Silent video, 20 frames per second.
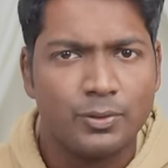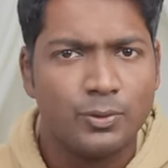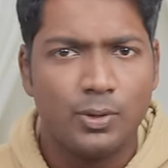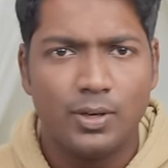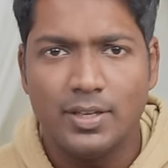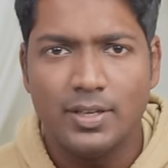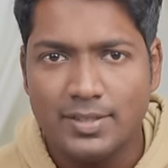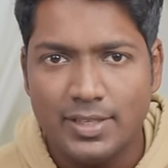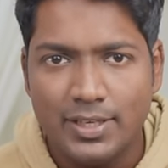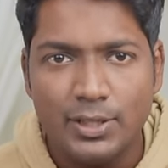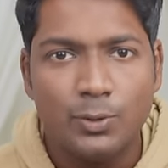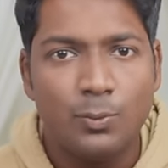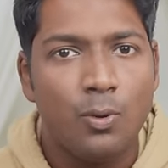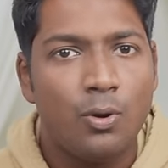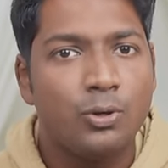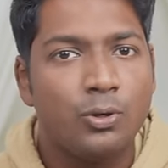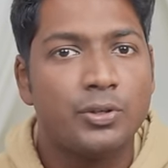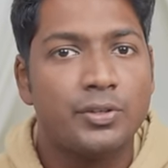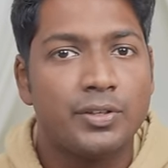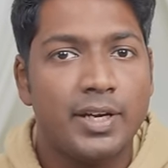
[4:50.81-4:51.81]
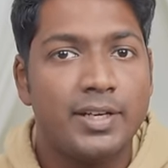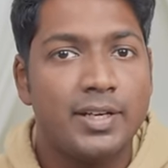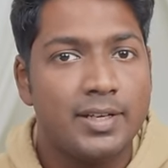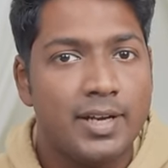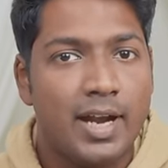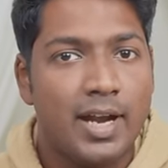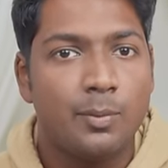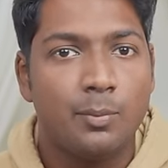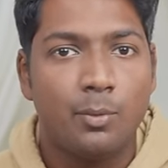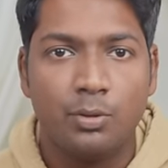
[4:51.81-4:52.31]
So let's say you want to create an
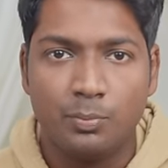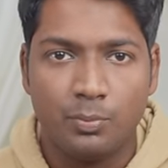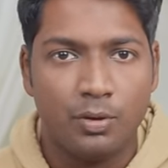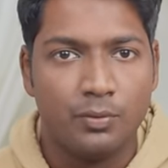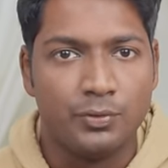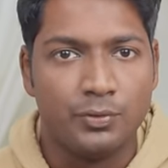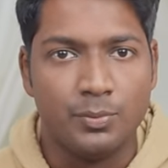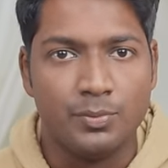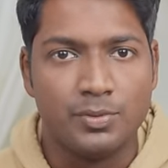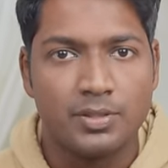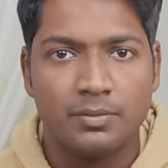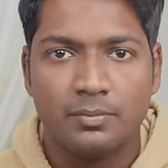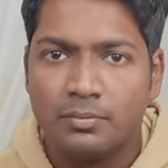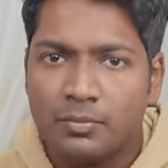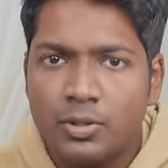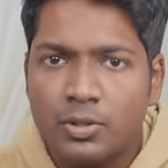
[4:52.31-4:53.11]
ad about perfumes.